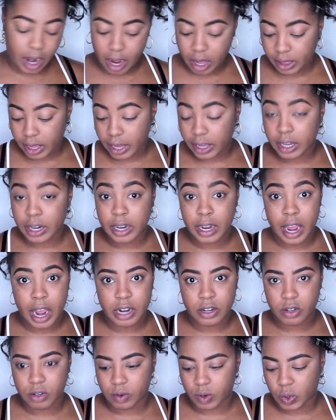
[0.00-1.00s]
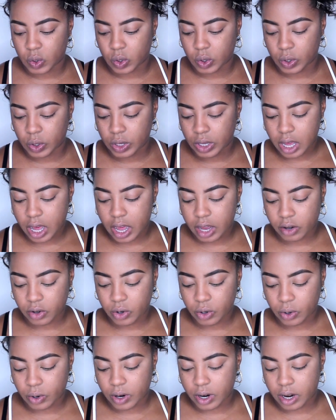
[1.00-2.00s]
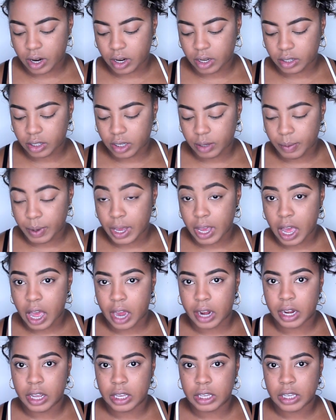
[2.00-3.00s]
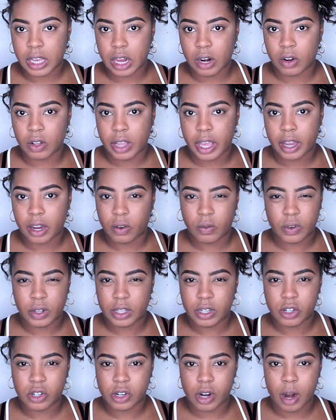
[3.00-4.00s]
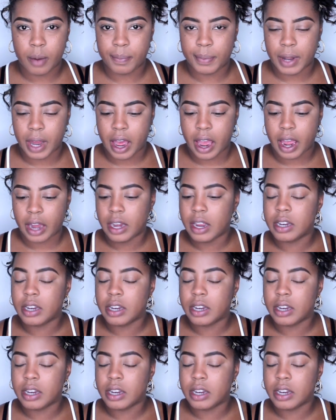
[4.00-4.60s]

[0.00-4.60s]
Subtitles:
I like a natural contour, to be honest. I don't like a really sharp line.